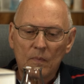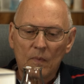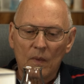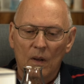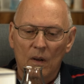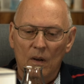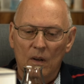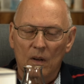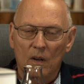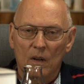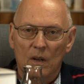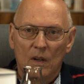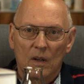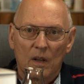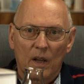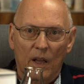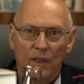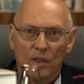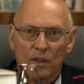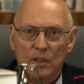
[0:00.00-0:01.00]
uh,
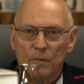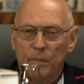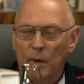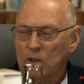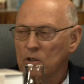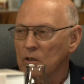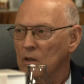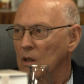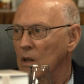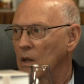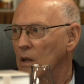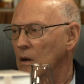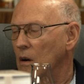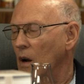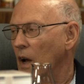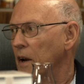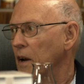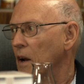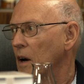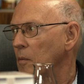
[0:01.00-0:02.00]
and the special
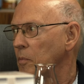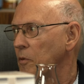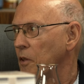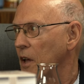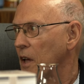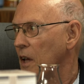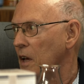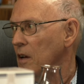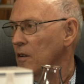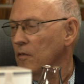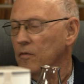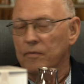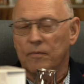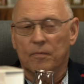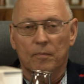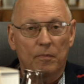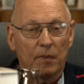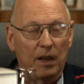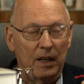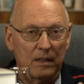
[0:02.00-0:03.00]
lyne arm they have.
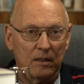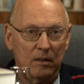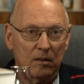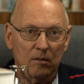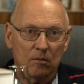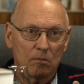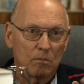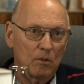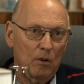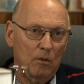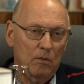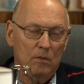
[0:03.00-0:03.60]
That's mm-hmm. Mm-hmm.